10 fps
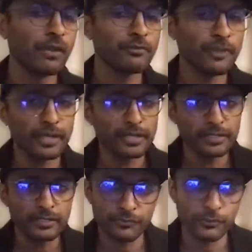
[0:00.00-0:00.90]
we are
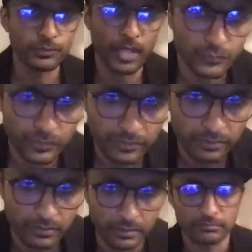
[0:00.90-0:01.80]
in a few
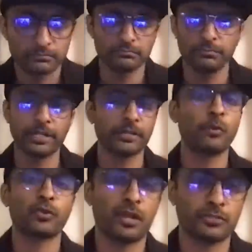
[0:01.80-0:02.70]
thousand brick and
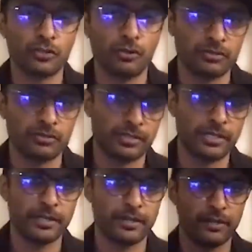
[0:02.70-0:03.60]
mortar stores in
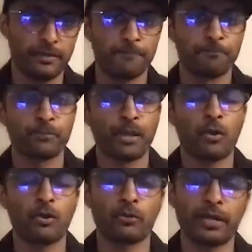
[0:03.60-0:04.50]
India
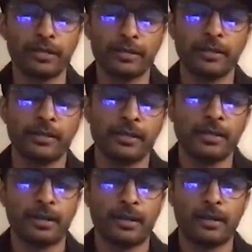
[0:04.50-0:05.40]
already.
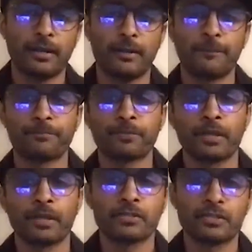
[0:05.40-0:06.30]

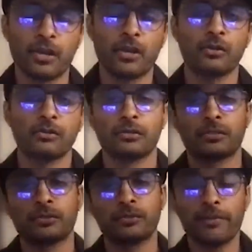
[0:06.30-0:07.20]
So
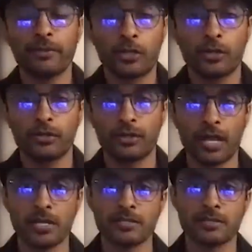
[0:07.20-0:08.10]
we have a good,
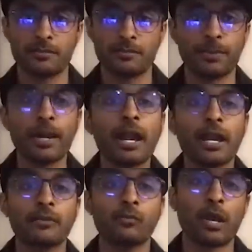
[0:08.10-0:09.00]
nice
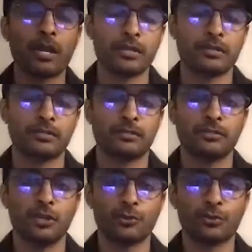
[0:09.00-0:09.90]
spread where
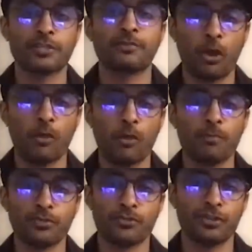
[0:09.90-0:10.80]
your risk
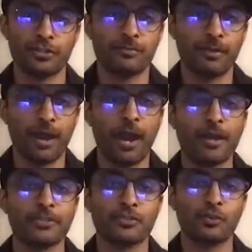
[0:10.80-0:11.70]
proposition as a brand
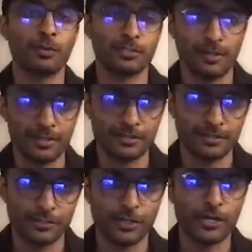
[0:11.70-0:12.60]
is so much lesser.
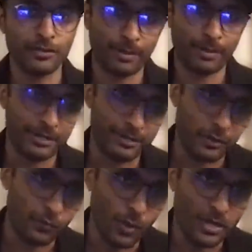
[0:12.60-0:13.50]
You're not dependent
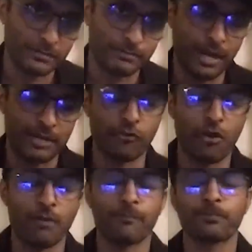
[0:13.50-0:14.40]
on one
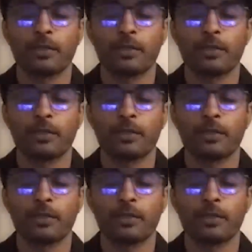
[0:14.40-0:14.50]
platform.